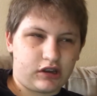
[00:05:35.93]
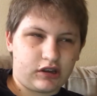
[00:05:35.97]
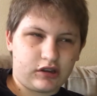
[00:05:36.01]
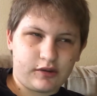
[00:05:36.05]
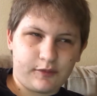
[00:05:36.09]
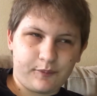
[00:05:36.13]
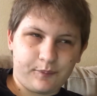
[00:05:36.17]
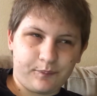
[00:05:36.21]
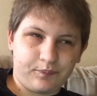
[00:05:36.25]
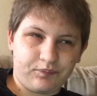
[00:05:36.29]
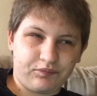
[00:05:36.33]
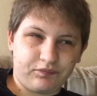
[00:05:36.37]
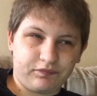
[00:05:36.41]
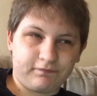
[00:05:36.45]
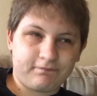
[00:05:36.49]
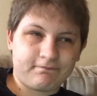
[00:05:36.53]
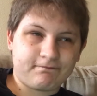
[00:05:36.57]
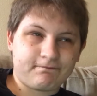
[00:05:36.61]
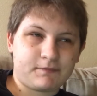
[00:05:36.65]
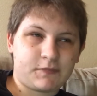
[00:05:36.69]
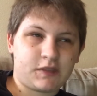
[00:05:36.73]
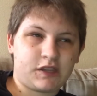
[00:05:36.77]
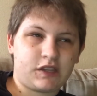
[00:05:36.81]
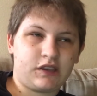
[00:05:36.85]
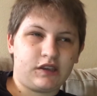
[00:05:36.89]

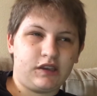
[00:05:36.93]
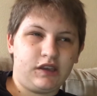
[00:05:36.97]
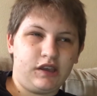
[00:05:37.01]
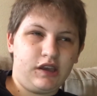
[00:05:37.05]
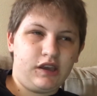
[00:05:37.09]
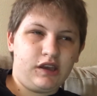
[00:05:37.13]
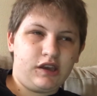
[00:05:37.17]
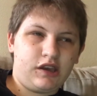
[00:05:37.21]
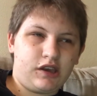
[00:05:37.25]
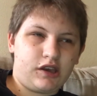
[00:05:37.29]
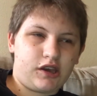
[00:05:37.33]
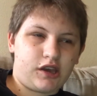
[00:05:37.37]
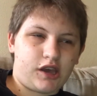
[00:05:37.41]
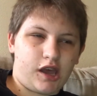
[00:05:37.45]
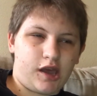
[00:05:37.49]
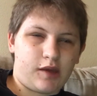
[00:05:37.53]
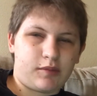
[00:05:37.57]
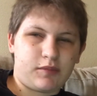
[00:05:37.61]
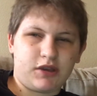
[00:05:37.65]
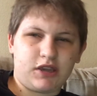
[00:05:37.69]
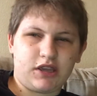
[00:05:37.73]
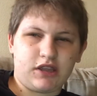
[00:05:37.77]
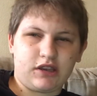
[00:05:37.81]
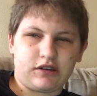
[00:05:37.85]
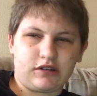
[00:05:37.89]
I
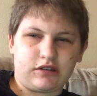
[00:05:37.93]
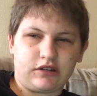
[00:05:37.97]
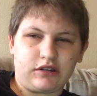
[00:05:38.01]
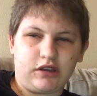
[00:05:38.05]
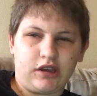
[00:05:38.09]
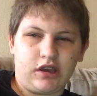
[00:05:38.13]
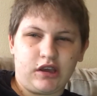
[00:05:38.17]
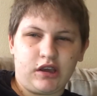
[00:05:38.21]
mean,